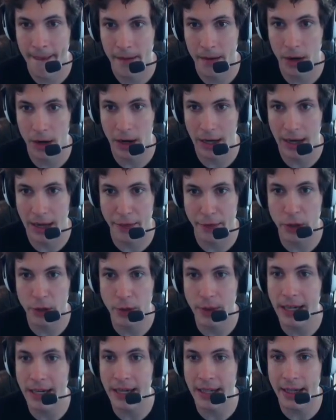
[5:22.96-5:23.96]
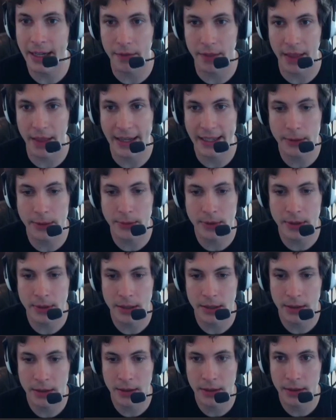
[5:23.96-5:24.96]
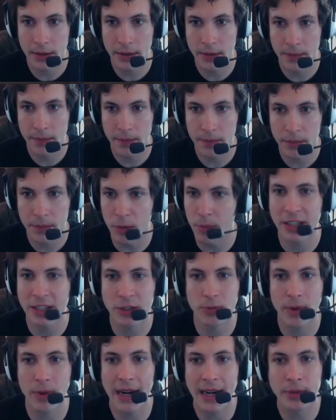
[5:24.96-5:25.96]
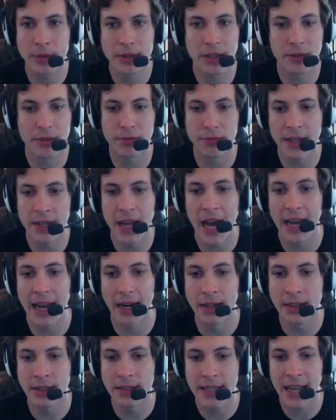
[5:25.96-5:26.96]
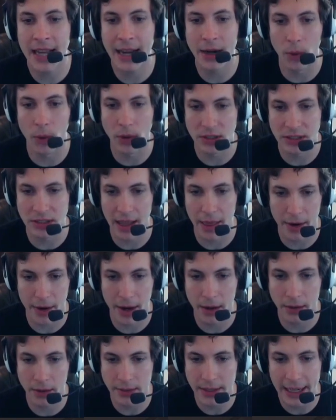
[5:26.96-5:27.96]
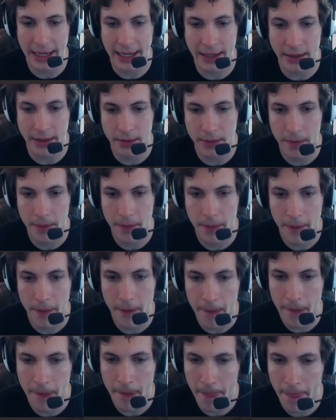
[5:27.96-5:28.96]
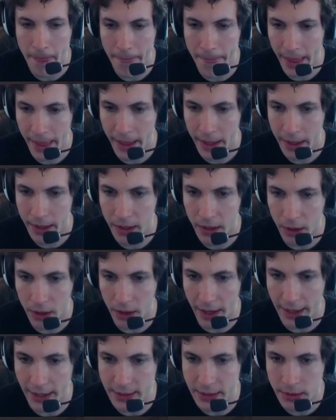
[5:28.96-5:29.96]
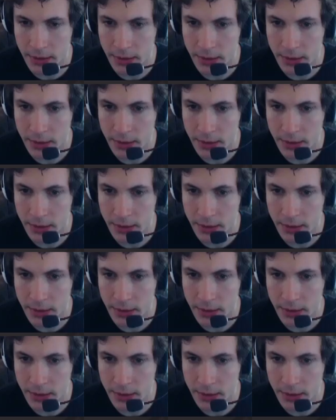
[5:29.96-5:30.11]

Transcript: Alright, Leather, you get in here, thank you. You mix right in with the not undead horse leather. I don't get it. Alright.